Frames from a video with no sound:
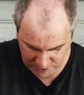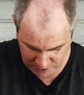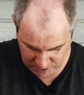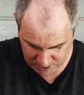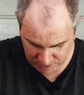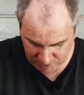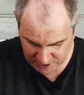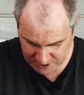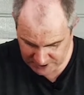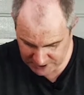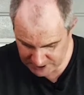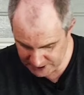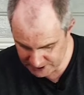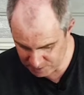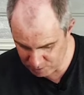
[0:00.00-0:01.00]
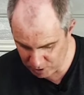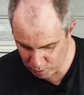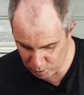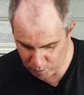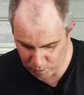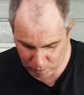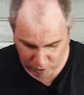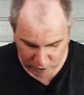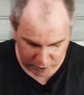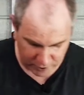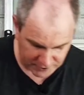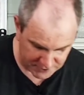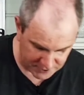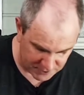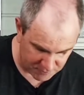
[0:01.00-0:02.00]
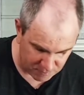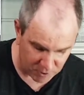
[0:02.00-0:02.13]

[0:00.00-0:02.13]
Now by this stage my ice has